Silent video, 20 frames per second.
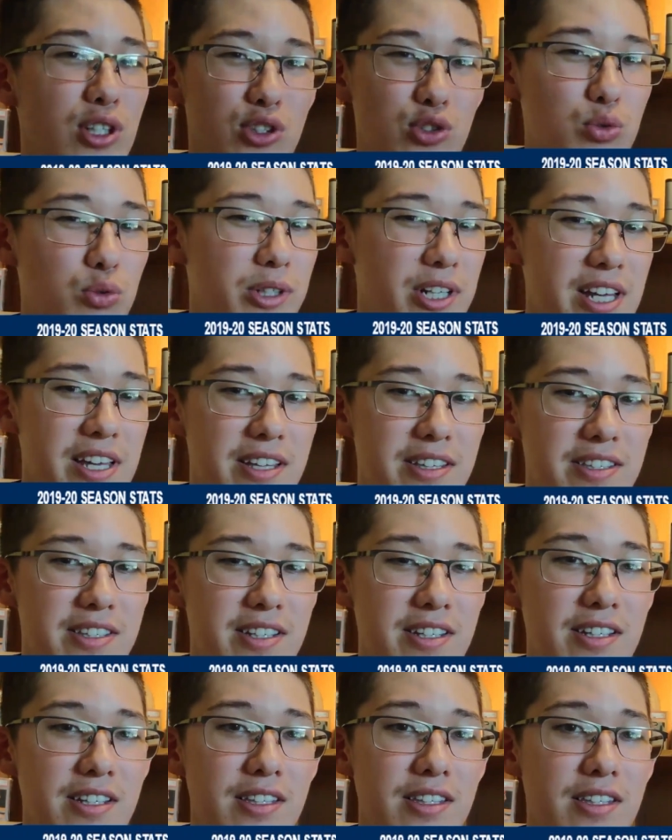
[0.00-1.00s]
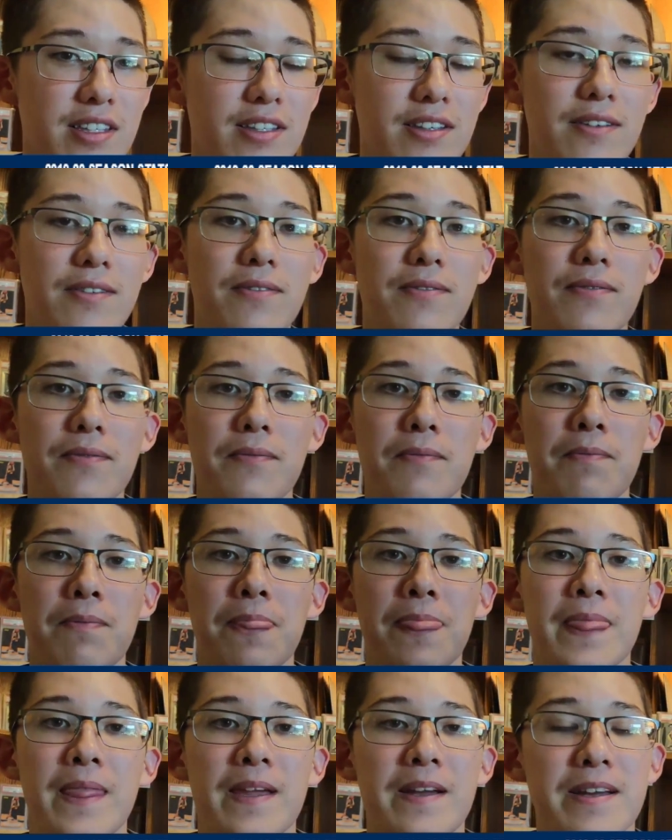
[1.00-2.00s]
a 20 and 10.
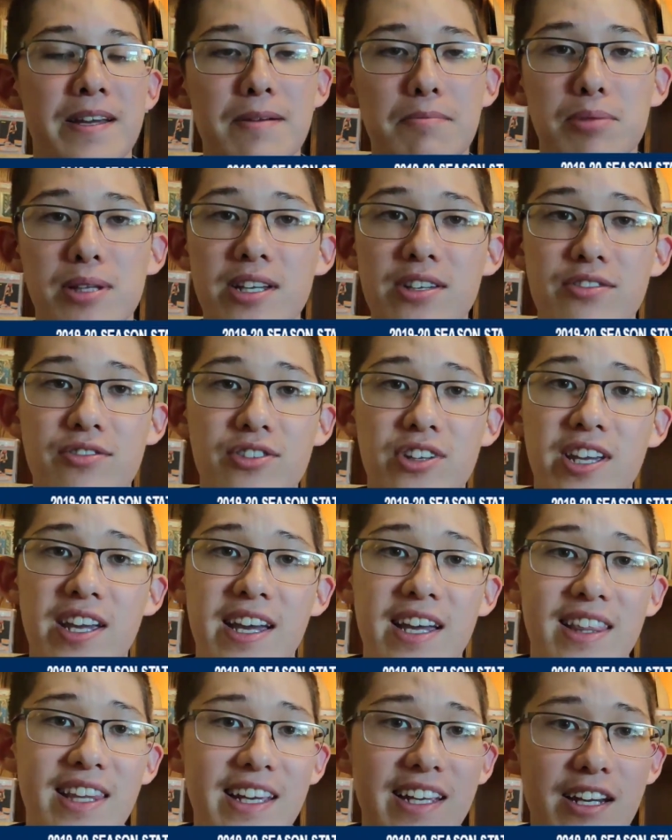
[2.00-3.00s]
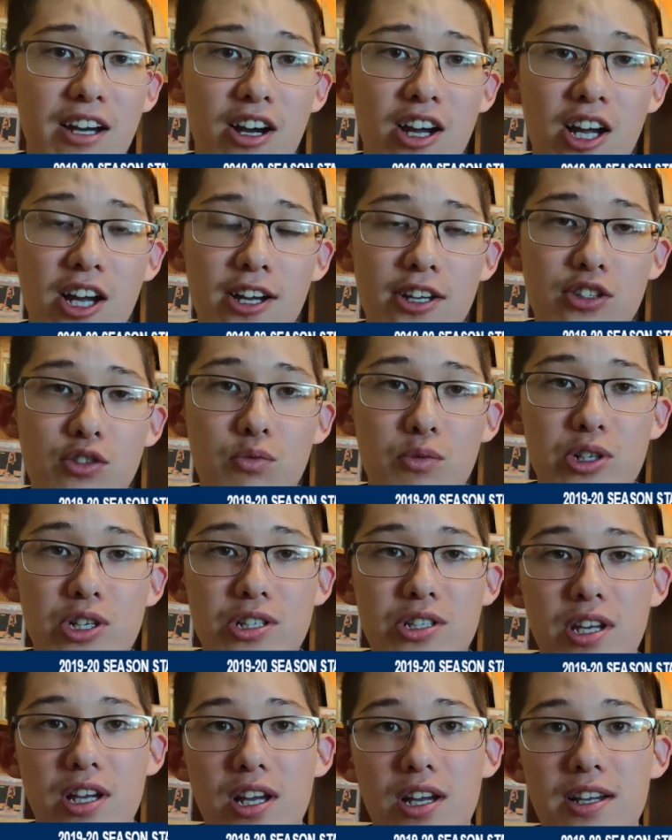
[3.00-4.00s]
He plays for the Atlanta Hawks, which
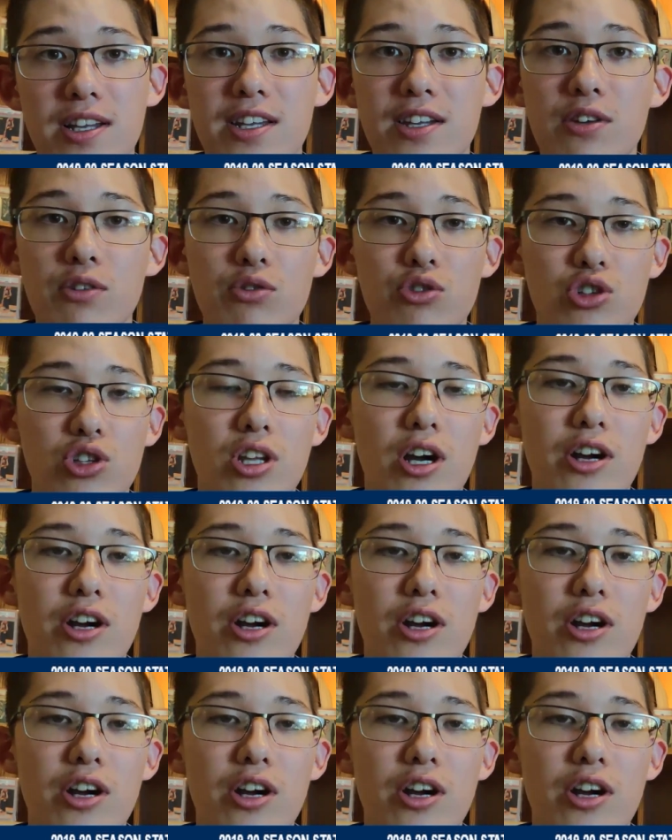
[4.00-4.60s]
is a huge,